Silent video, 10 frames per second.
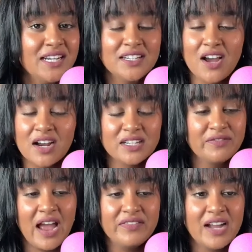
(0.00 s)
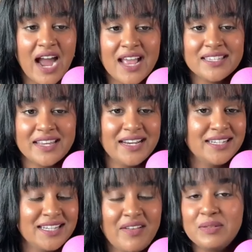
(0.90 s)
need to talk to 5 guys, and it
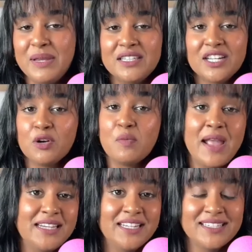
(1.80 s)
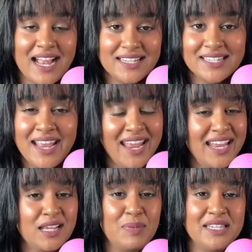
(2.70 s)
doesn't have to be in like a romantic sense.
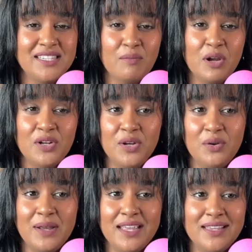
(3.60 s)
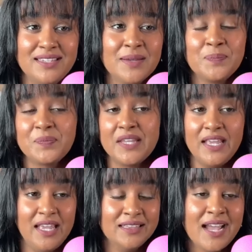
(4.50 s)
It could be someone who is
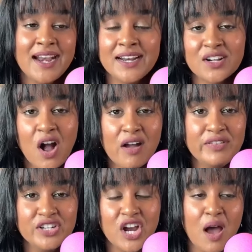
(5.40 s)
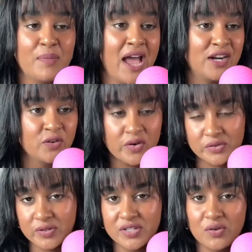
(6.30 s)
in line at a coffee shop, at a
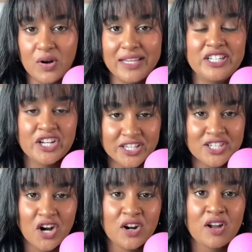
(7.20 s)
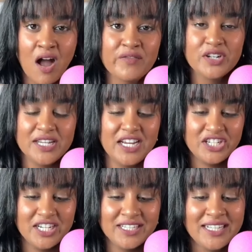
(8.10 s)
grocery store, like just start a
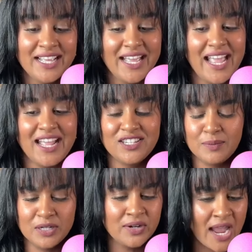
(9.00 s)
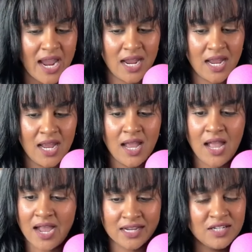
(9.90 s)
conversation. And so I'm like, okay,
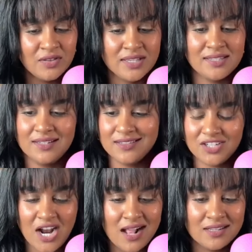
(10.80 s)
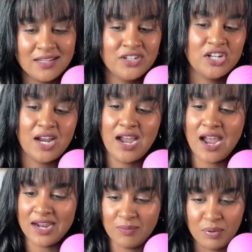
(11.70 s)
I could do this. It's a challenge.
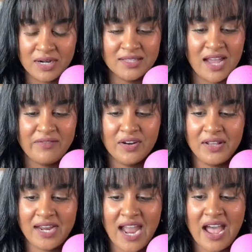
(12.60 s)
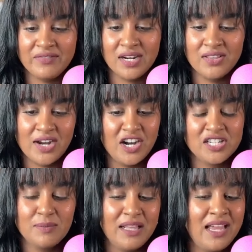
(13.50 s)
I can put in the effort like I have in other
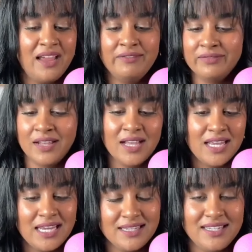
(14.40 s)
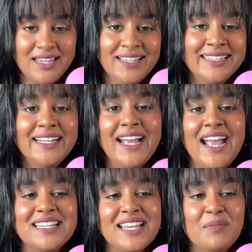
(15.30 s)
areas of my life. Easy.
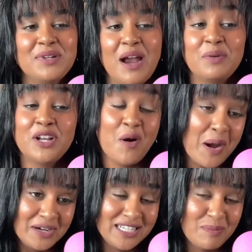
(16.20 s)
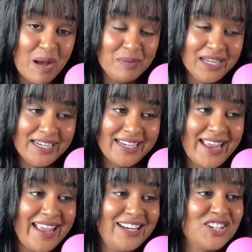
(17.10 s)
Except I would go out into public
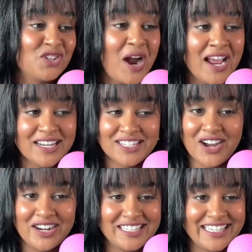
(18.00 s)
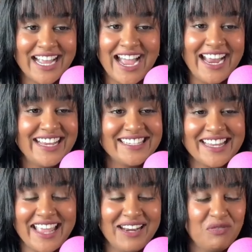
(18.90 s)
and try to talk to guys
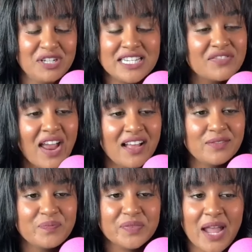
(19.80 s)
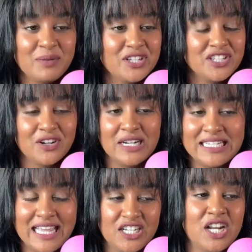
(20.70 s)
and would just fail. I would just turn
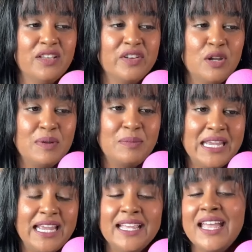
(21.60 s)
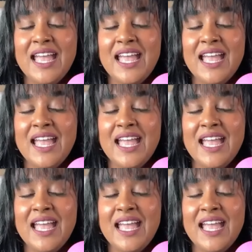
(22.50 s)
into that shell of a human being,